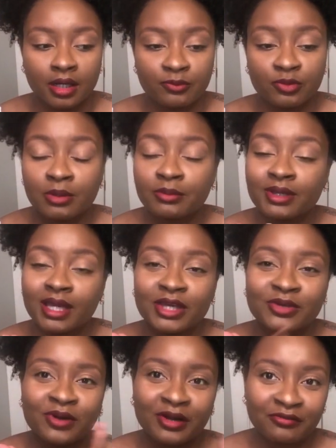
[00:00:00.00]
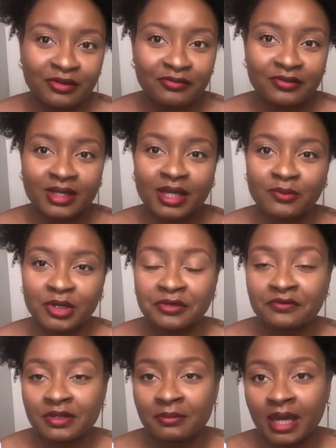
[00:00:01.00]
Remember that you are fearfully and
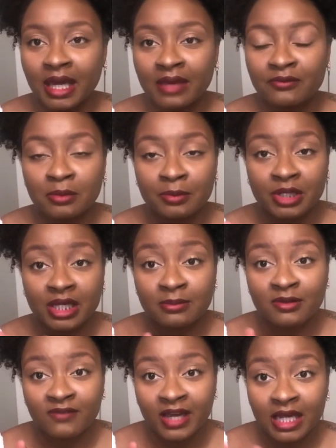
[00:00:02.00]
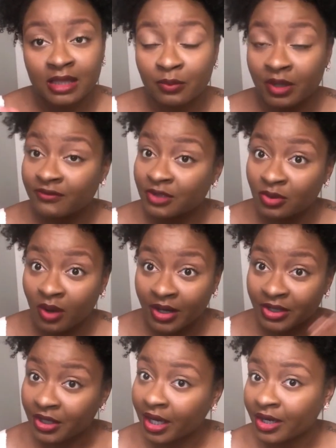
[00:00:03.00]
wonderfully made. Remember to keep the faith wherever you are
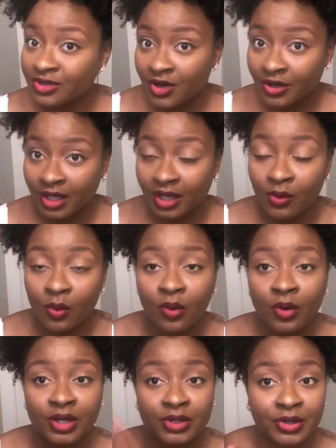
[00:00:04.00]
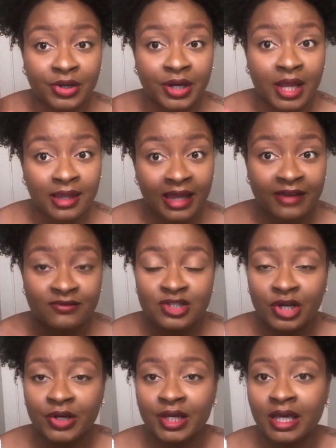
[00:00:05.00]
in your hair journey or your life
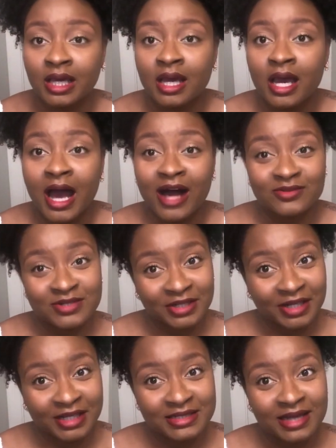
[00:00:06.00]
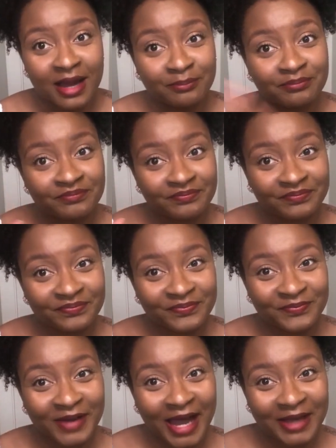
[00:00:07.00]
journey. I'll see you next time.
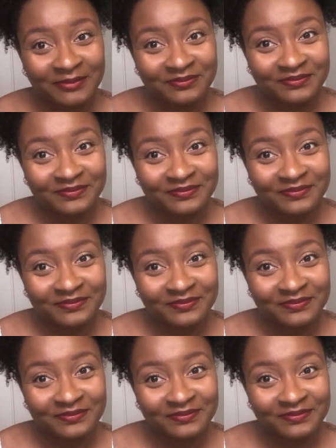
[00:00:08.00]
Bye.